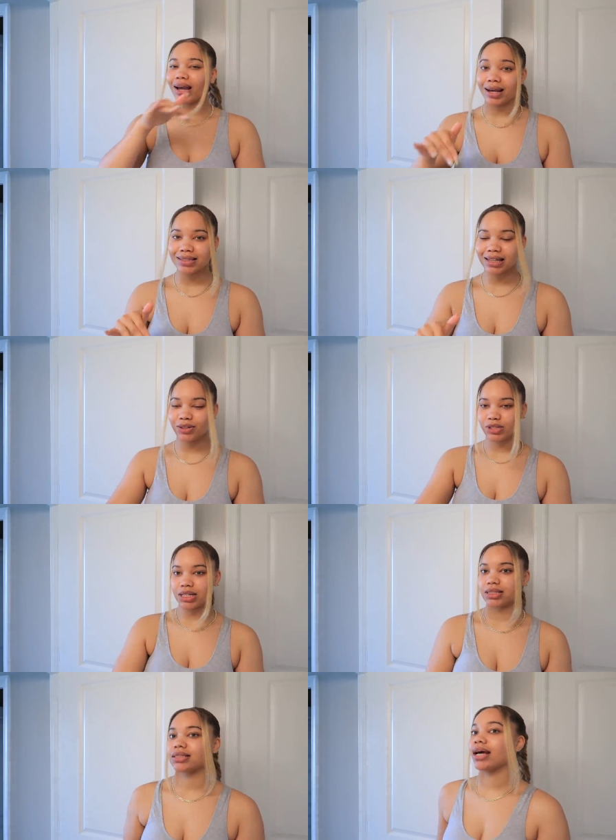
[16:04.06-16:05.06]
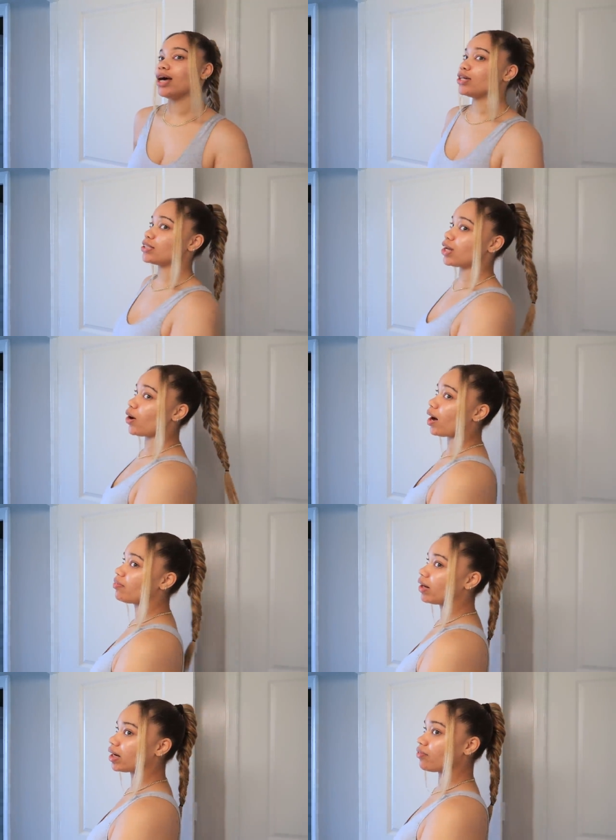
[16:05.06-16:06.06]
I ain't taking no chances so i
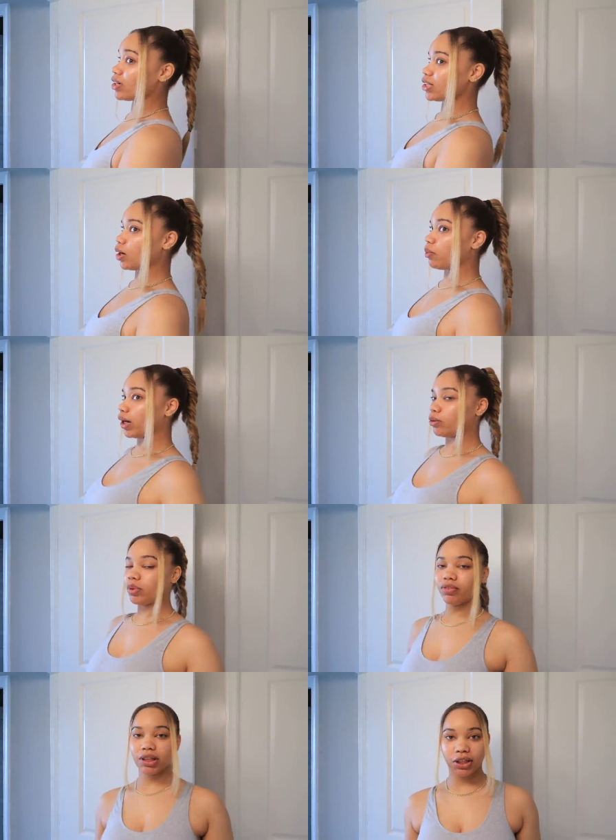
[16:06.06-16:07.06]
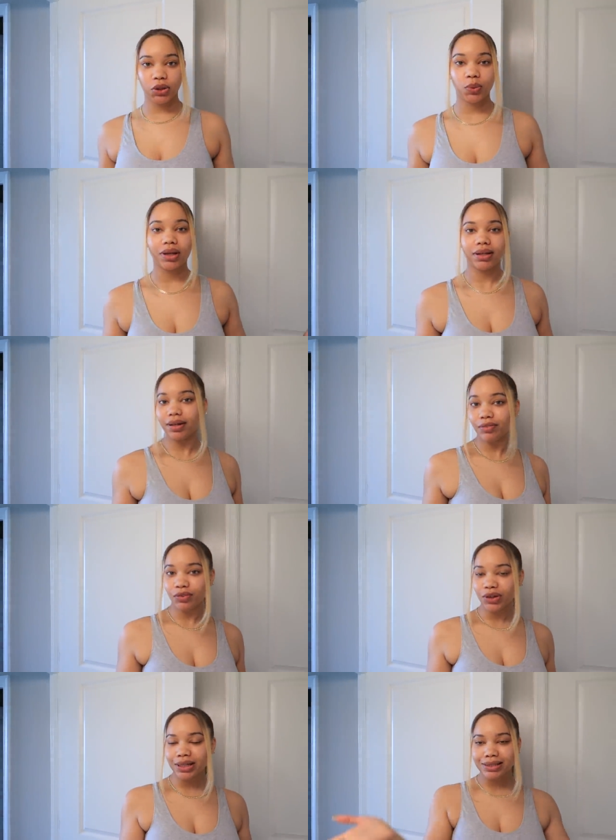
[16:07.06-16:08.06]
felt like a fishtail braid would be really cute and
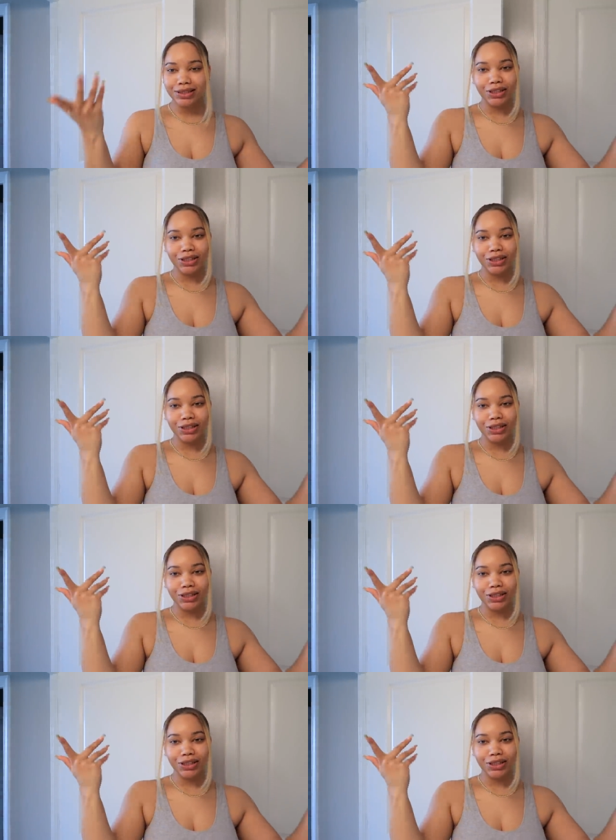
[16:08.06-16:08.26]
different